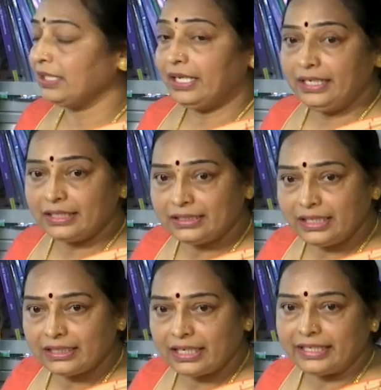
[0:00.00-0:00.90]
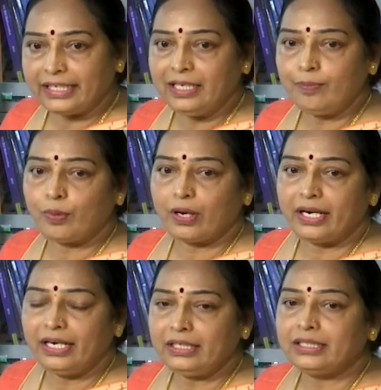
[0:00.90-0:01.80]
intersect at any
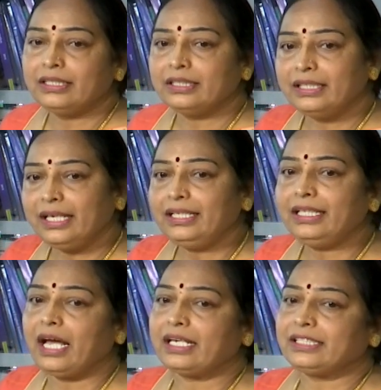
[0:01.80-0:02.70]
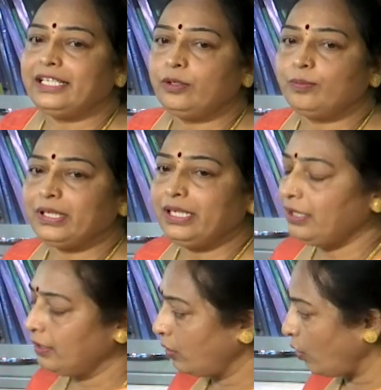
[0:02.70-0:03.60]
point, then they are said to be
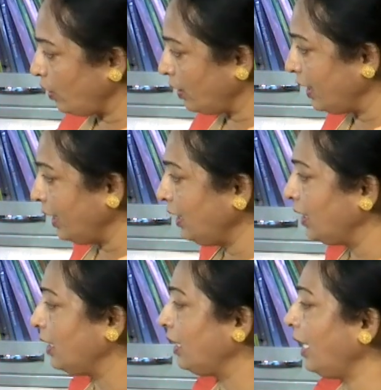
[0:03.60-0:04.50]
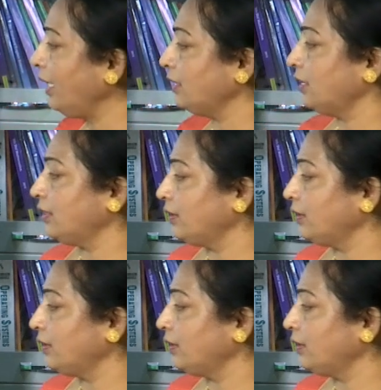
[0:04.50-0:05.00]
concurrent lines.